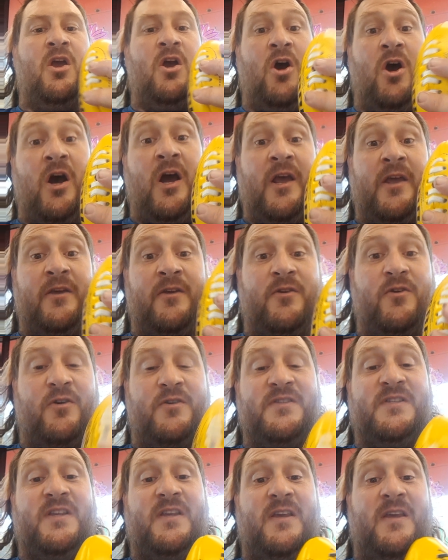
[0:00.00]
Hi,
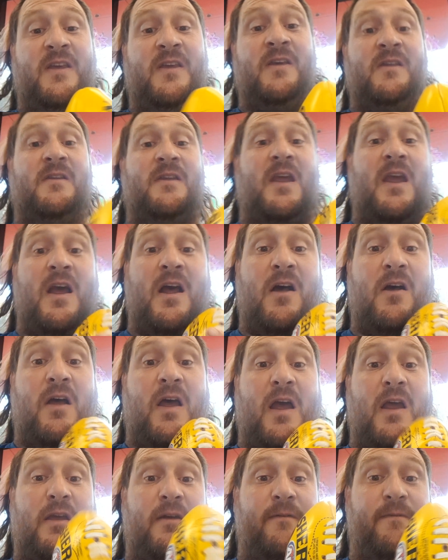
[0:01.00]
Gocsy here. Now
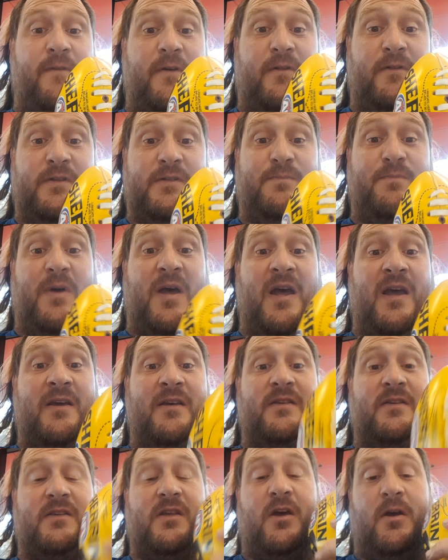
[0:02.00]
AFL is back.
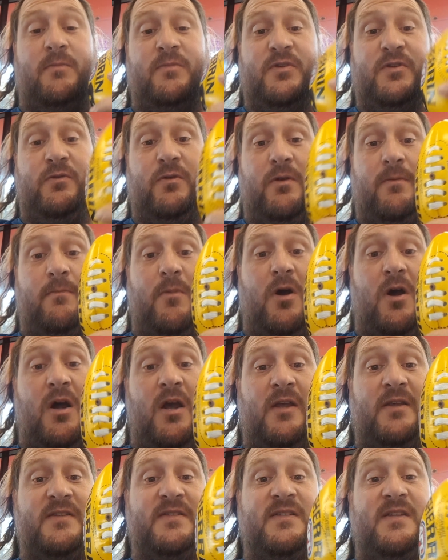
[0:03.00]
I'm doing
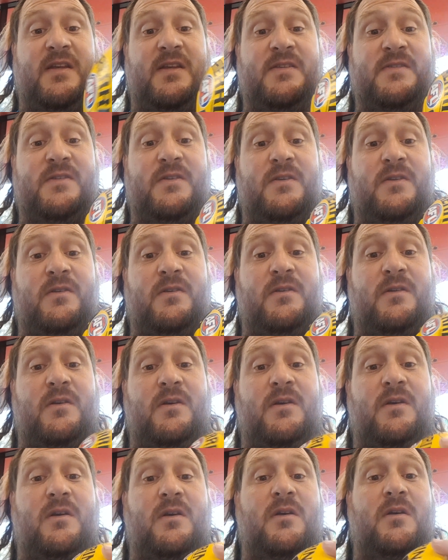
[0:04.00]
my season,
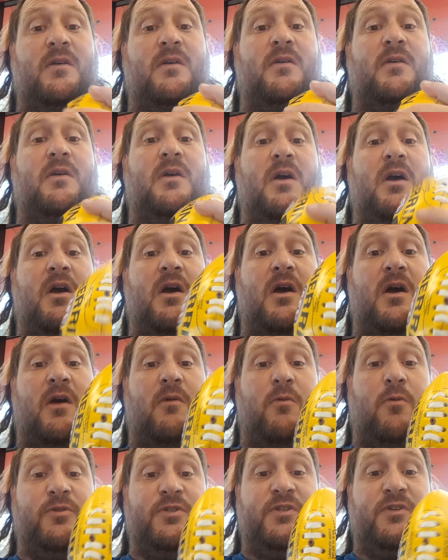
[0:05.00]

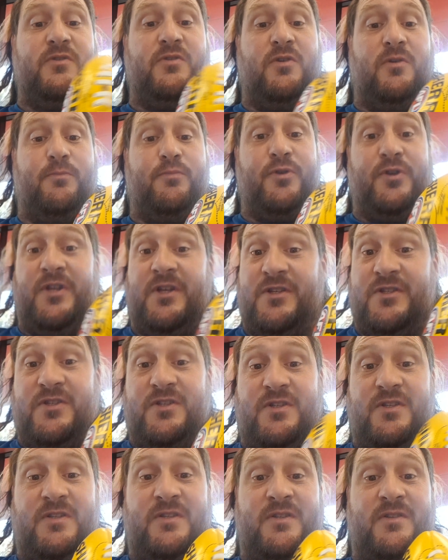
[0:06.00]
what would you call it,
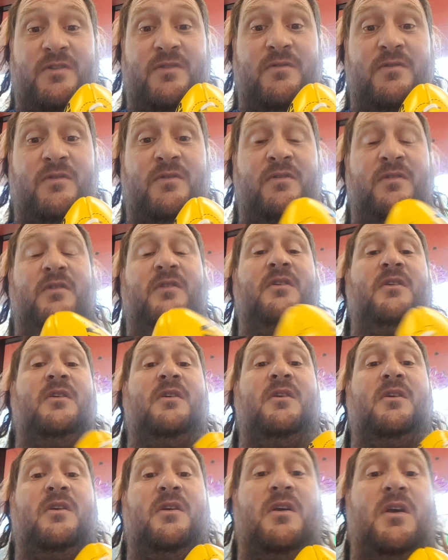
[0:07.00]
prediction.
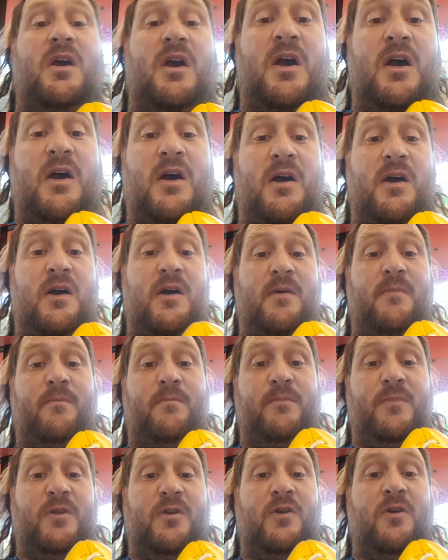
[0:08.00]

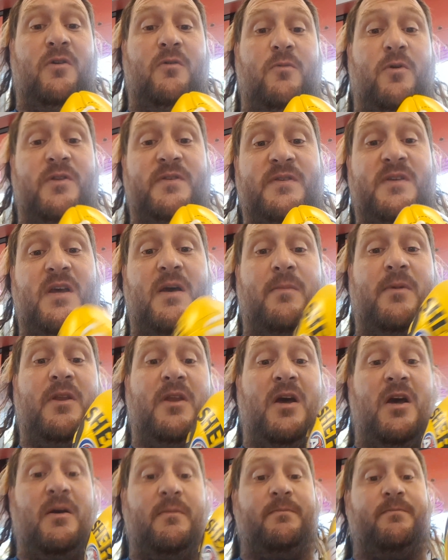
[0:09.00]
What's coming
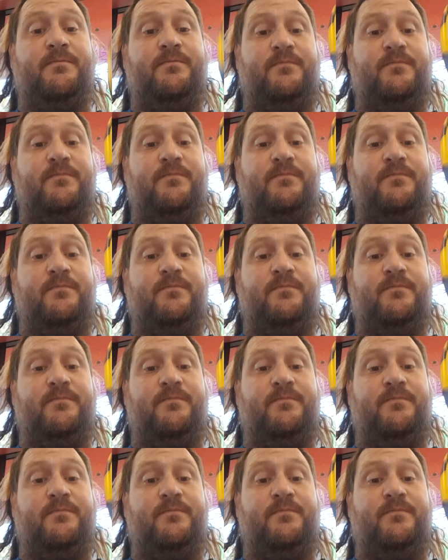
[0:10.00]
up.